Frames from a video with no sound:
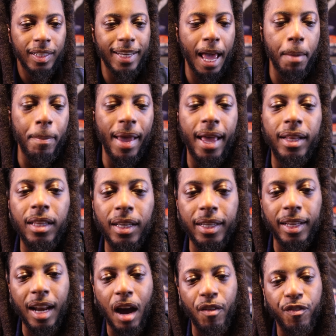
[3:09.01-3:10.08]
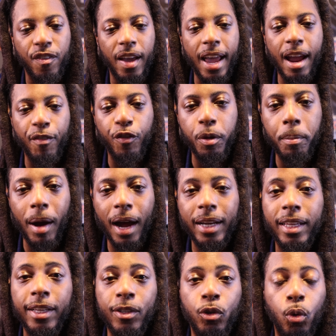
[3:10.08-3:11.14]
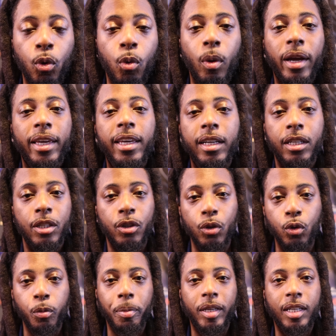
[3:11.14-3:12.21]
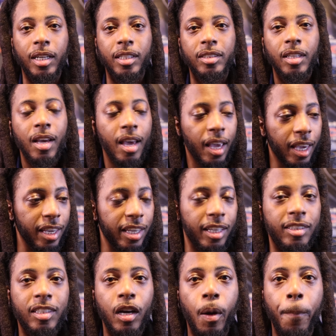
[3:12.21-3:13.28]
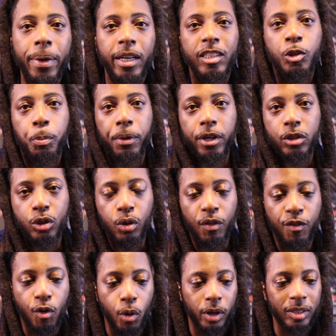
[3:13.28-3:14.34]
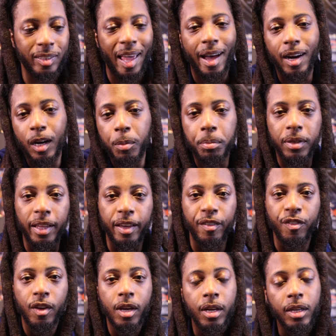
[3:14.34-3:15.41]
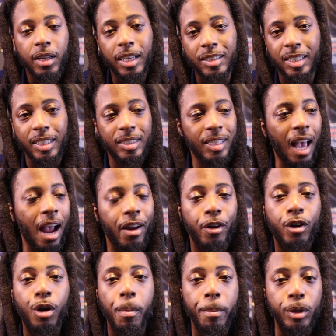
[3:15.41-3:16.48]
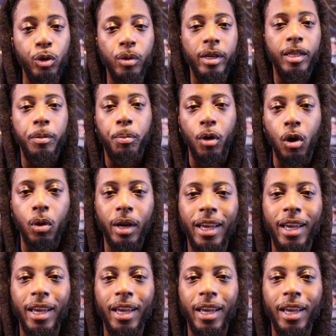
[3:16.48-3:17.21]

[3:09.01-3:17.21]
That man looking out for everybody and doing what he could do because he is gonna be the spiritual voice that uplift his entire community, bro.